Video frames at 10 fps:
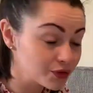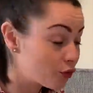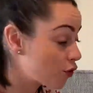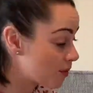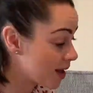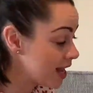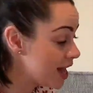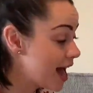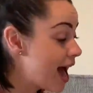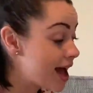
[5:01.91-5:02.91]
for me,
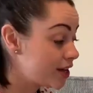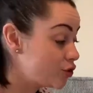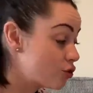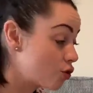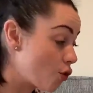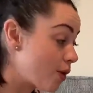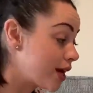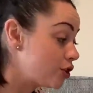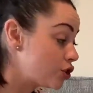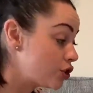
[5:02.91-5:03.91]
and you're going to